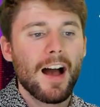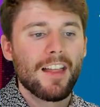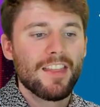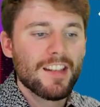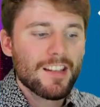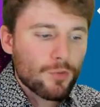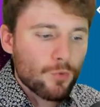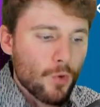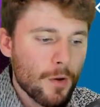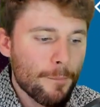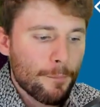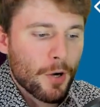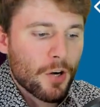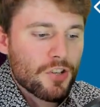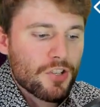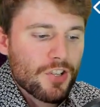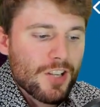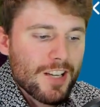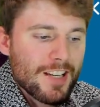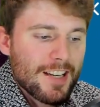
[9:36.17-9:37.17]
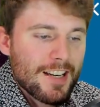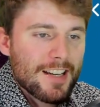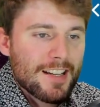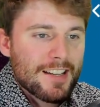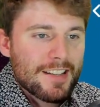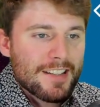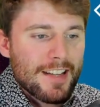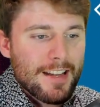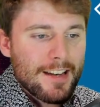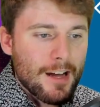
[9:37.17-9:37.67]
This one personally didn't
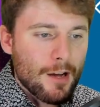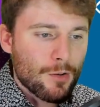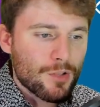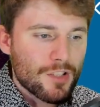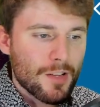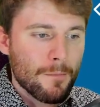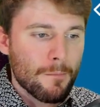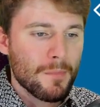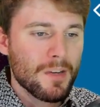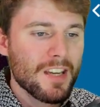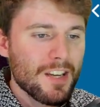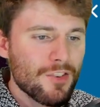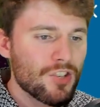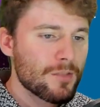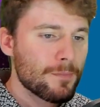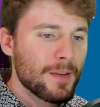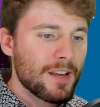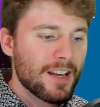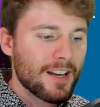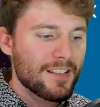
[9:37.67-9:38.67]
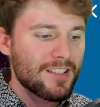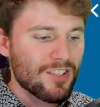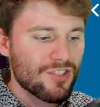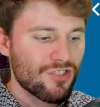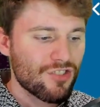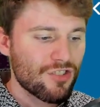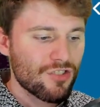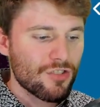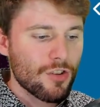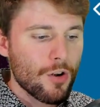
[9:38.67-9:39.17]
stand out to me just because it's
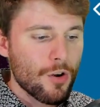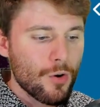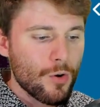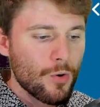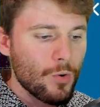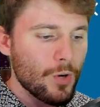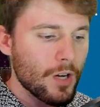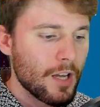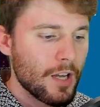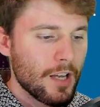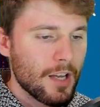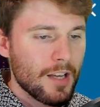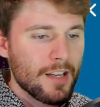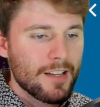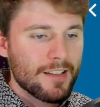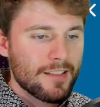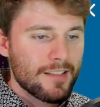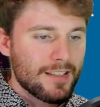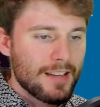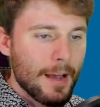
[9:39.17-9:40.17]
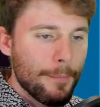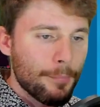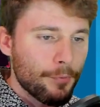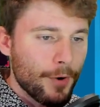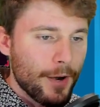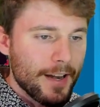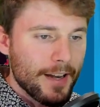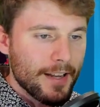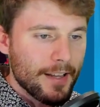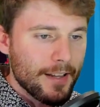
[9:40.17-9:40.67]
so
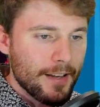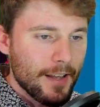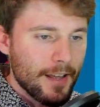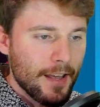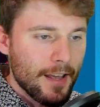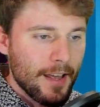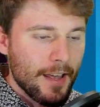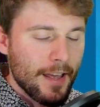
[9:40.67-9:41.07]
separated